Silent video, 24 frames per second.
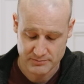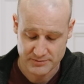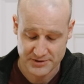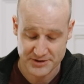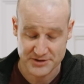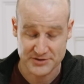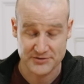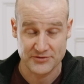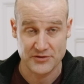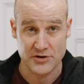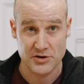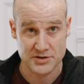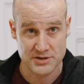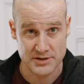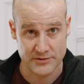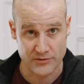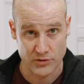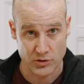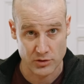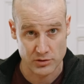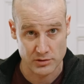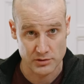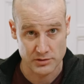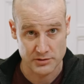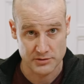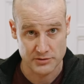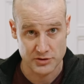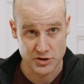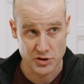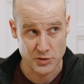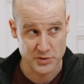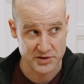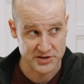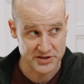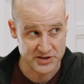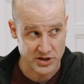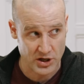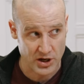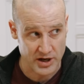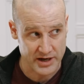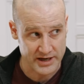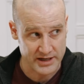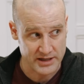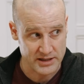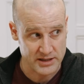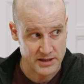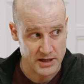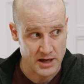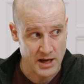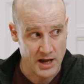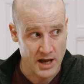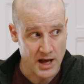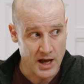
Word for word: is first of all, you assign